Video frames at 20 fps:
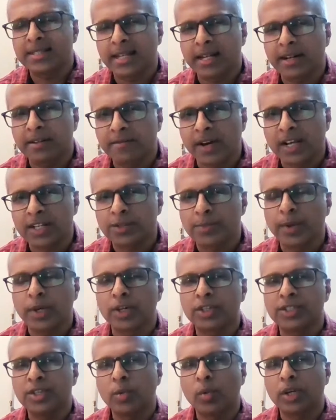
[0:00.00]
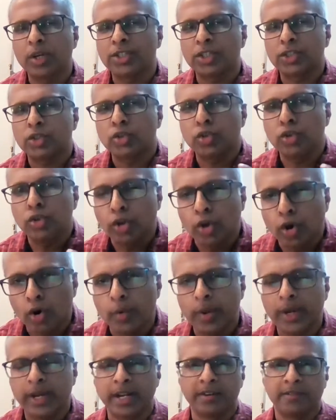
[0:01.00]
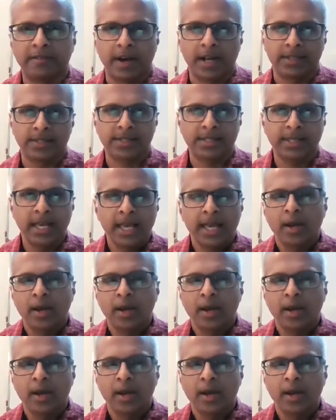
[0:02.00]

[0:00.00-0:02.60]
us in advance? Because he wants us to know in advance.